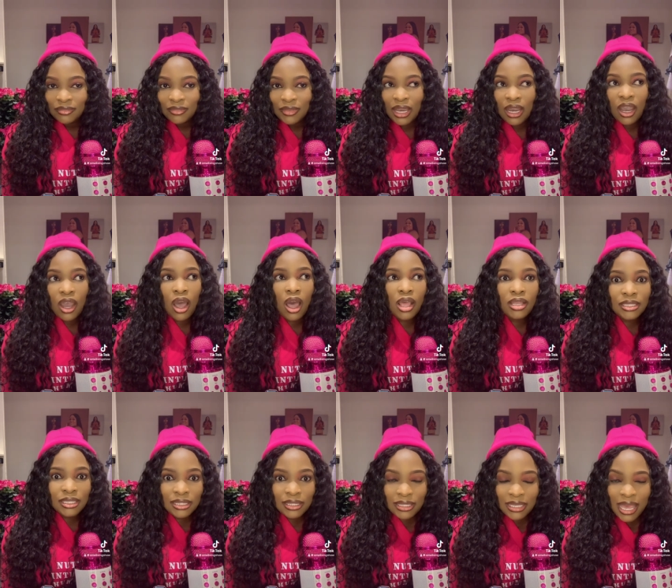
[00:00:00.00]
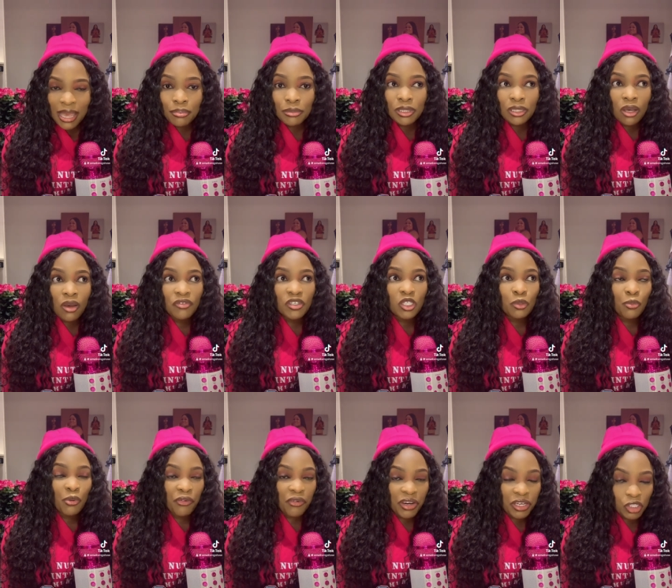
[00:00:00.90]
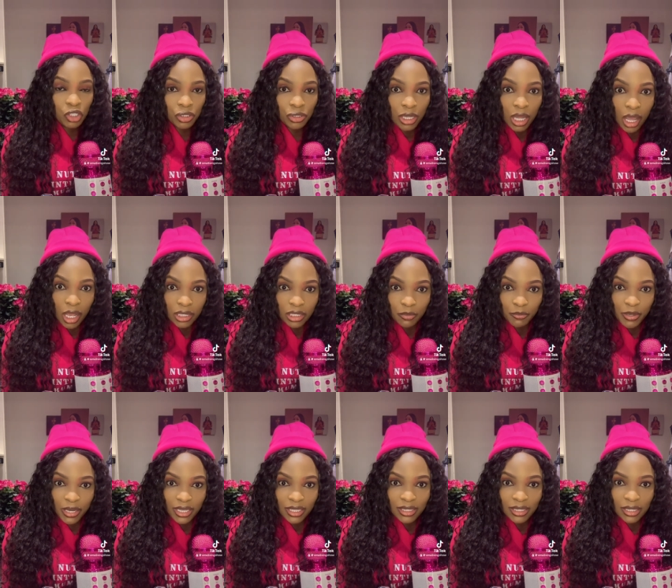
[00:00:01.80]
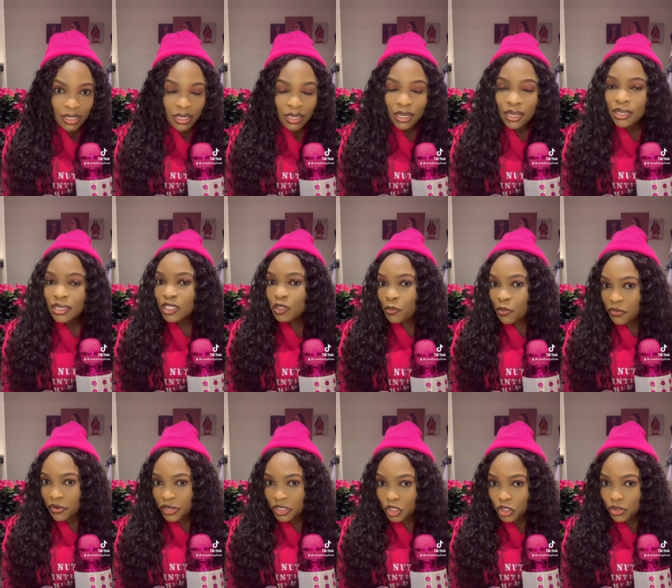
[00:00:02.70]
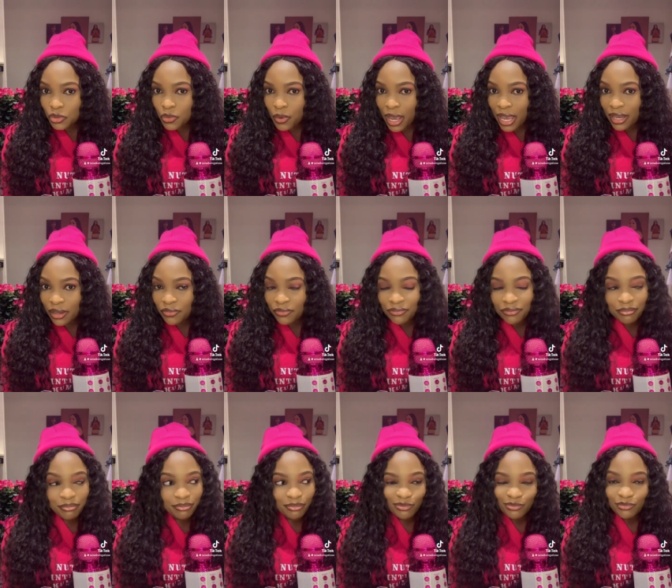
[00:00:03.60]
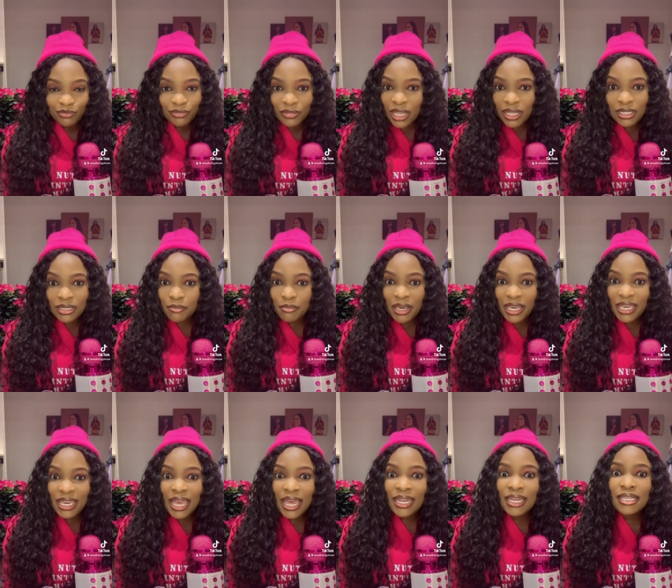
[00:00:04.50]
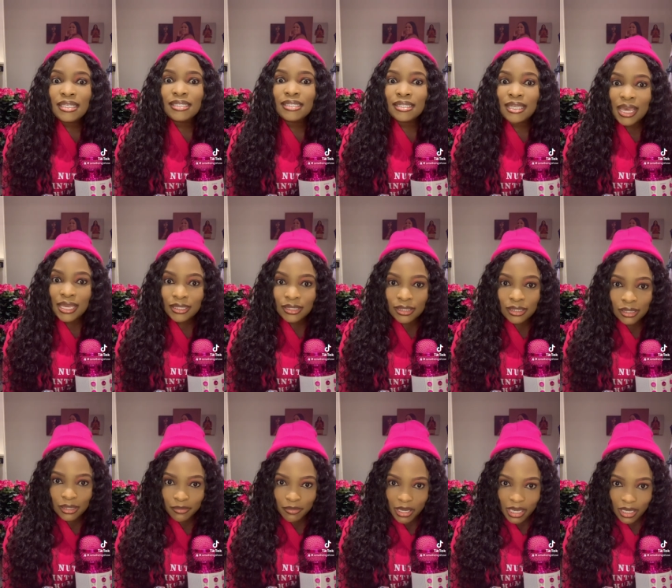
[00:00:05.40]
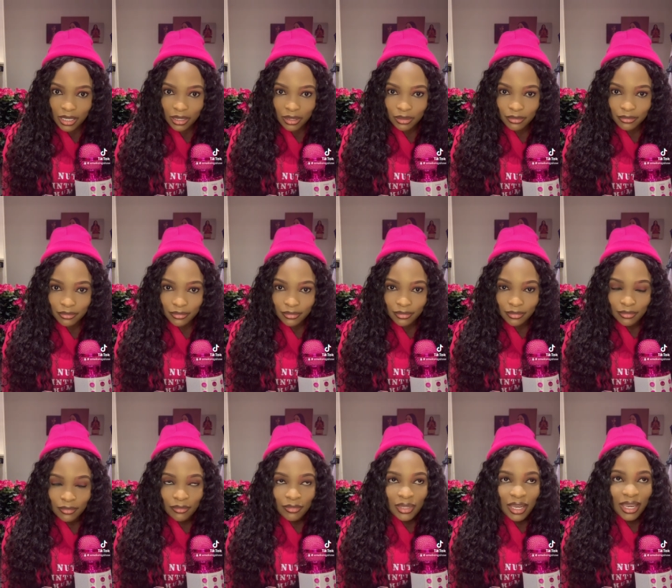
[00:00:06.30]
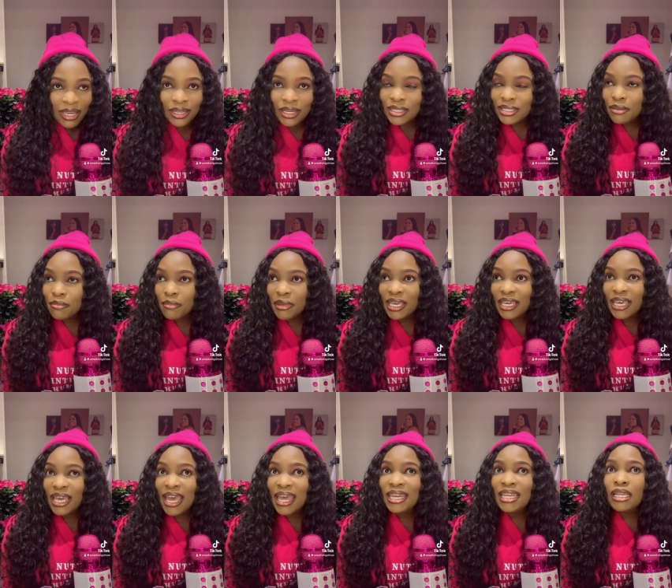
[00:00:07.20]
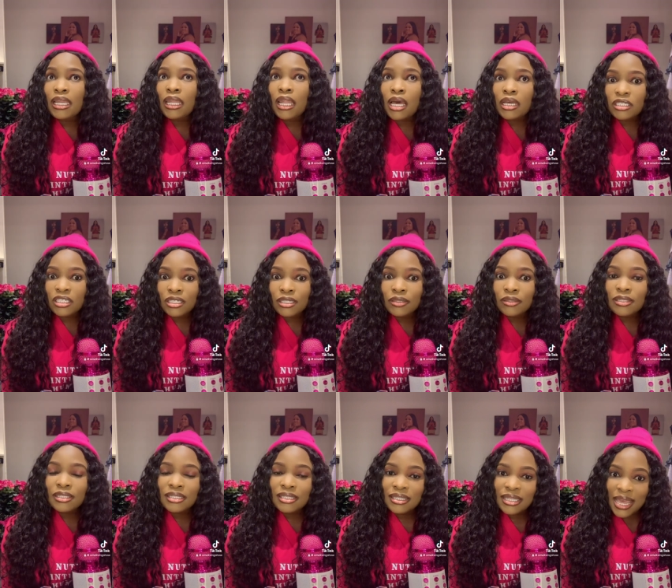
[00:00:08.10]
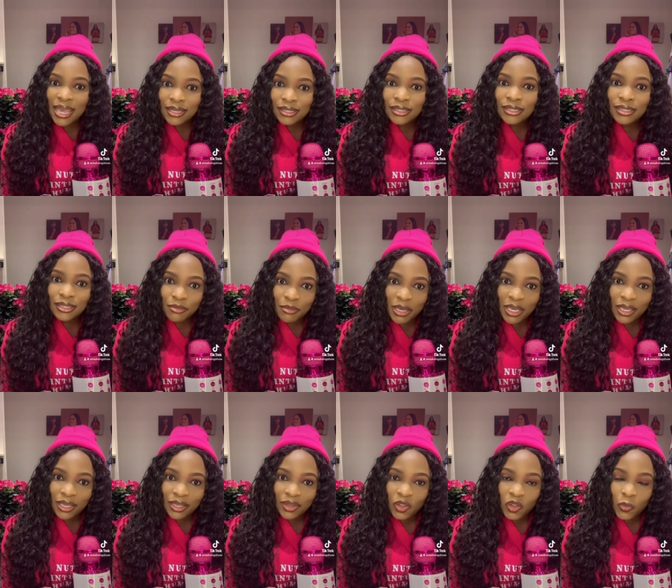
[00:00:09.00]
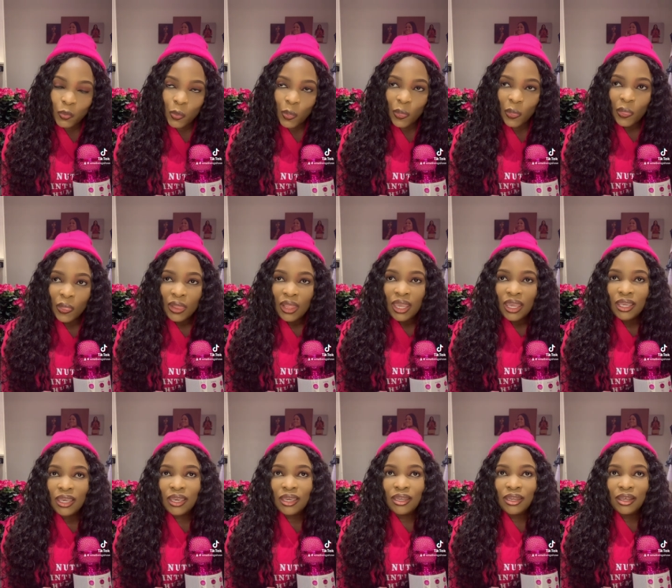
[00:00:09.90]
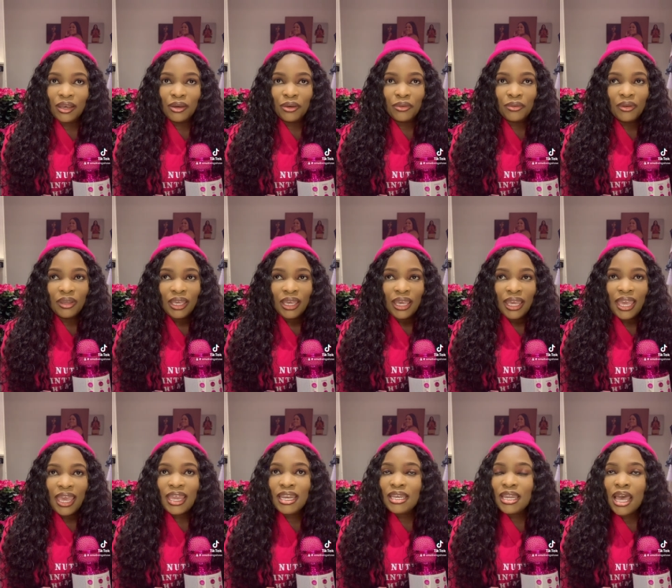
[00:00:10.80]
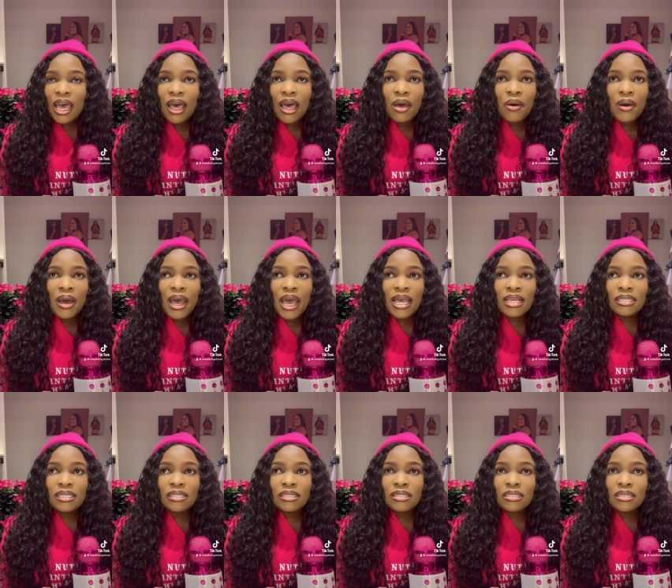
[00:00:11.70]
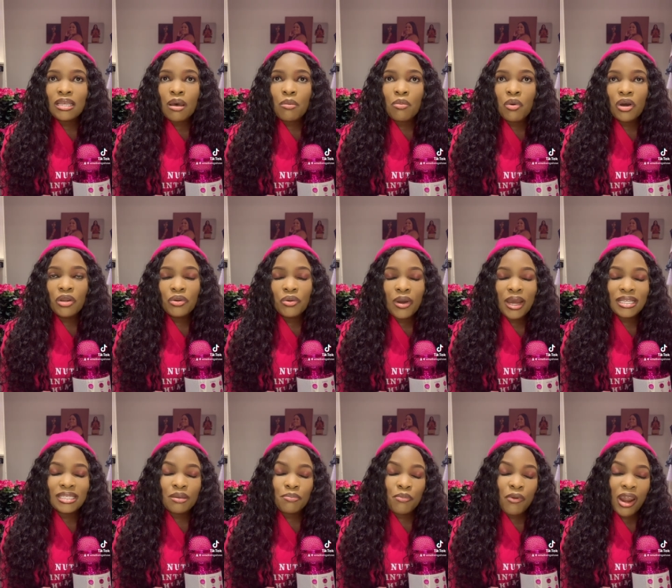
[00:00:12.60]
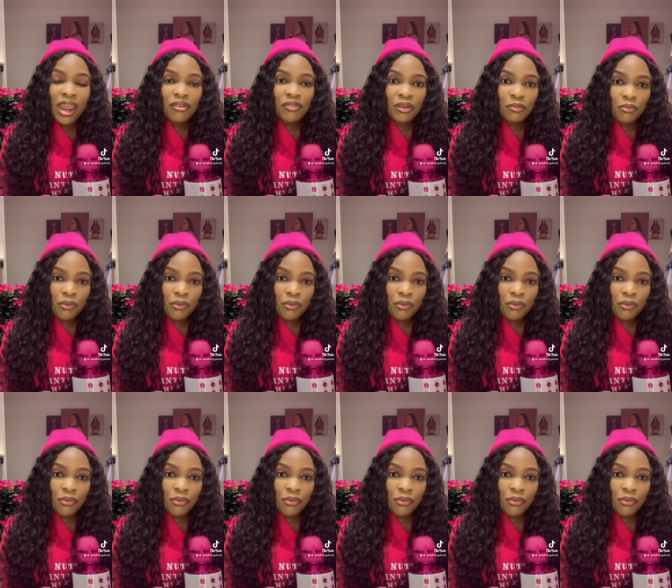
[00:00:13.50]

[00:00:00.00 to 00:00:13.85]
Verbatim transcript: The concept of spiritual husband, spiritual wife, doesn't make any sense to me. It doesn't make any logical sense to me. You know, and now, as someone who has a private